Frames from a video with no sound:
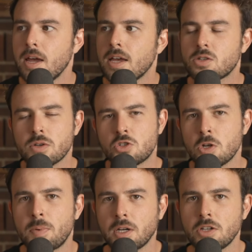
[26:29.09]
So as
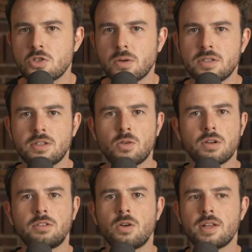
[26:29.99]
Jupiter conjoins the
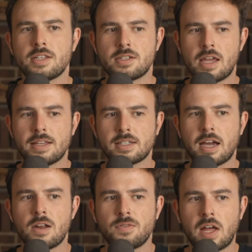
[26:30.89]
North Node, it's it's
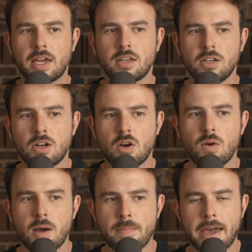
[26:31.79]
kind of like you
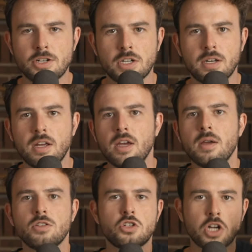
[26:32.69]
know, imagine
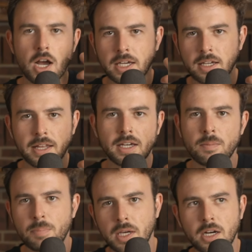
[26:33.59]
chugging like a
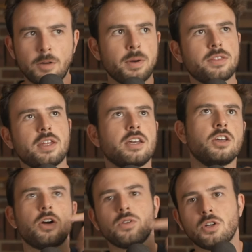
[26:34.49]
beer, but then
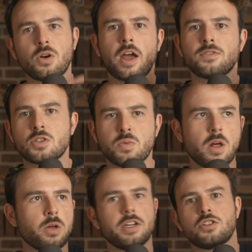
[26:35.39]
you know you don't have to
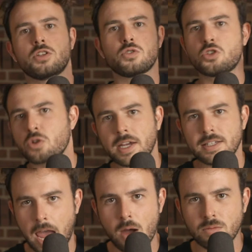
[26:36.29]
swallow it; it just goes straight
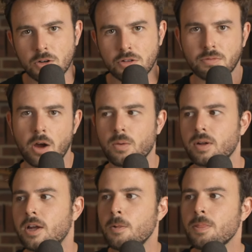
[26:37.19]
down your throat.
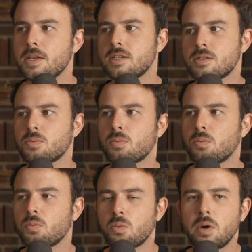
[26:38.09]
This is
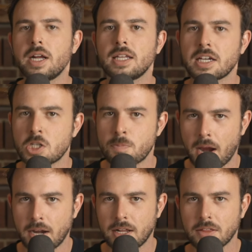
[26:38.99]
really
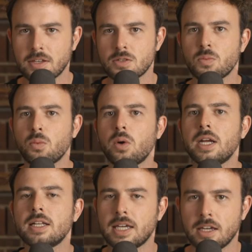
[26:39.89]
expanding things,
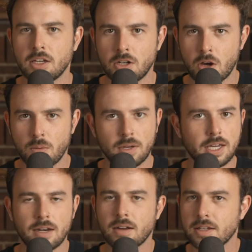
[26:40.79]
really you know
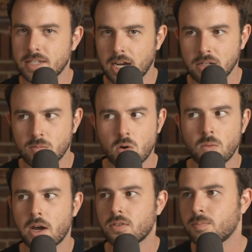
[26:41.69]
again attaining more
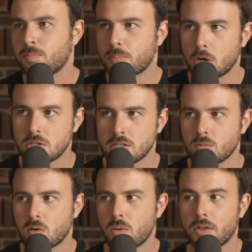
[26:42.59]
wealth, purchasing
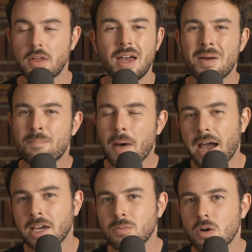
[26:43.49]
more wealth,
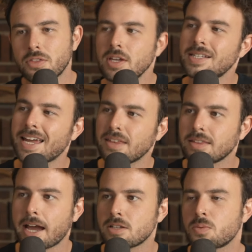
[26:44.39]
buying more things. I think
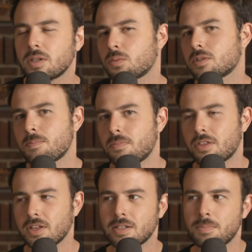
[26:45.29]
that's really the, the
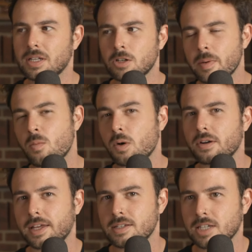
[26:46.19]
thing to be a little bit more
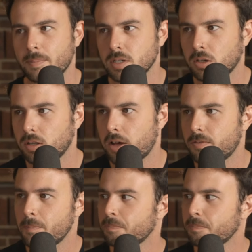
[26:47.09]
like skeptical of.